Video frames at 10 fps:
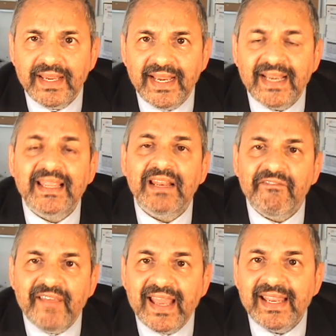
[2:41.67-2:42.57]
it can
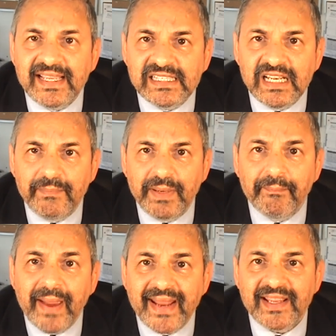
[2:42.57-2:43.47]
very easily be
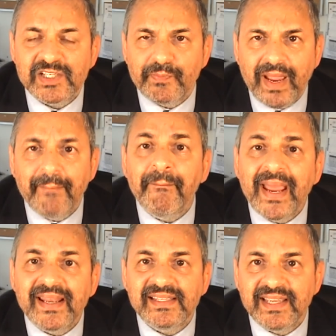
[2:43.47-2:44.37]
managed by
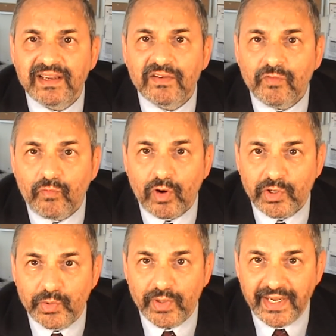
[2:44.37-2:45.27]
managing
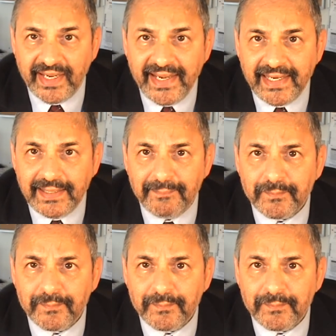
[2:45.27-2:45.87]
what you eat.